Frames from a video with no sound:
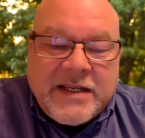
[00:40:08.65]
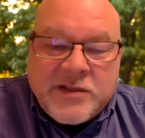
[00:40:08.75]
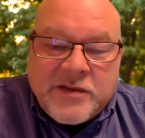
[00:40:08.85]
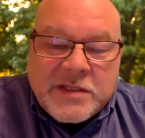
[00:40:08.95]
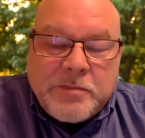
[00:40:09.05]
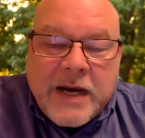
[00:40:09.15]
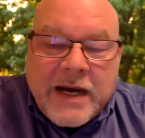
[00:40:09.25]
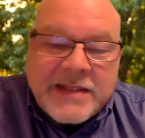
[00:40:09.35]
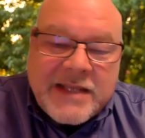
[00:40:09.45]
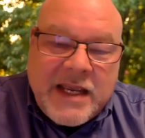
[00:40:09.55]
So this
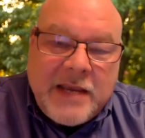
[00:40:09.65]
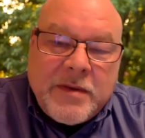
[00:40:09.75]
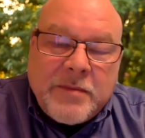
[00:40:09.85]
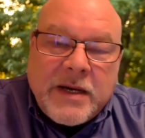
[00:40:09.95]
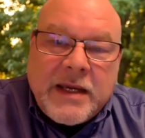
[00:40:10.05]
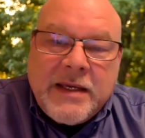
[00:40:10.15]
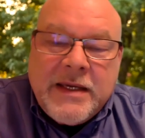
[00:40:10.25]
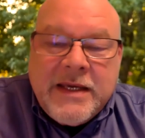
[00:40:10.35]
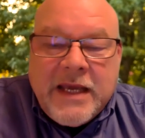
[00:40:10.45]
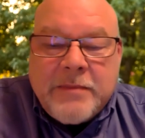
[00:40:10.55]
box came in my
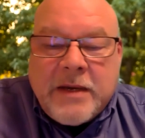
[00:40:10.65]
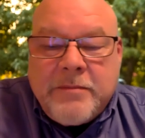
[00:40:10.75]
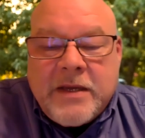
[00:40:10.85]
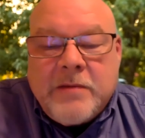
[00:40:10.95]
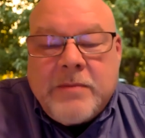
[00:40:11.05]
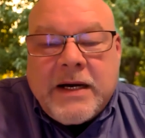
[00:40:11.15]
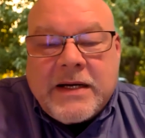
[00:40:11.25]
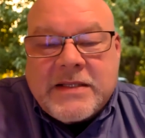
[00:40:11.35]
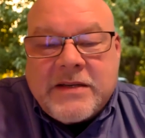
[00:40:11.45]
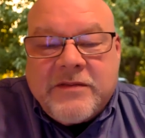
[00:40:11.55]
in my
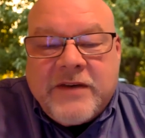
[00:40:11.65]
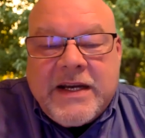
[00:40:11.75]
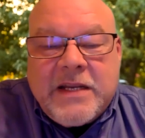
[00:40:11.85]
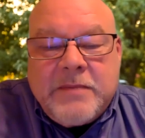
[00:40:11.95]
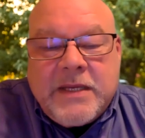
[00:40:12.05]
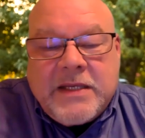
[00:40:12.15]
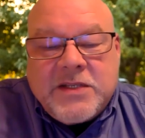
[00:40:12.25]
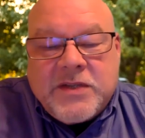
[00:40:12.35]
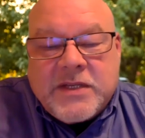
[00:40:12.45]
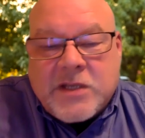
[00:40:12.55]
mailbox inviting me
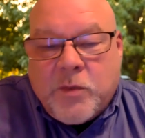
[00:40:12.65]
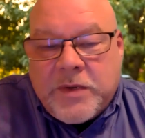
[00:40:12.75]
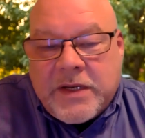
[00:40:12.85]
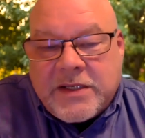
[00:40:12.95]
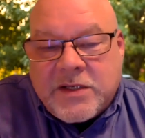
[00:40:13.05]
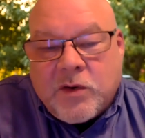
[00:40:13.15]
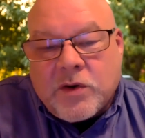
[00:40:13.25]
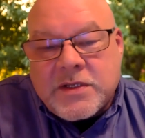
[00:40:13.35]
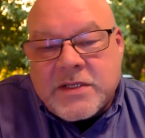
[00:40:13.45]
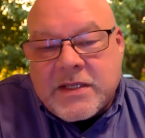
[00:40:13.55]
to this opening
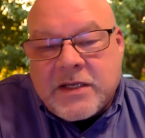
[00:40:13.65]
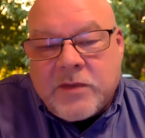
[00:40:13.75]
doors thing.